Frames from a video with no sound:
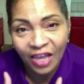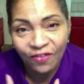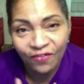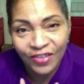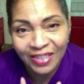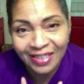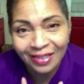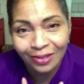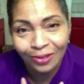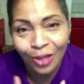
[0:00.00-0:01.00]

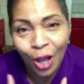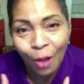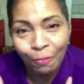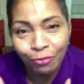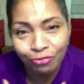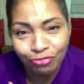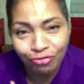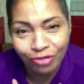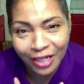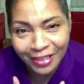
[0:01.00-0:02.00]
physical
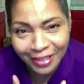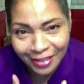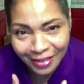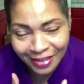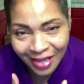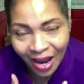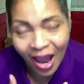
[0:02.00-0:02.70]
presence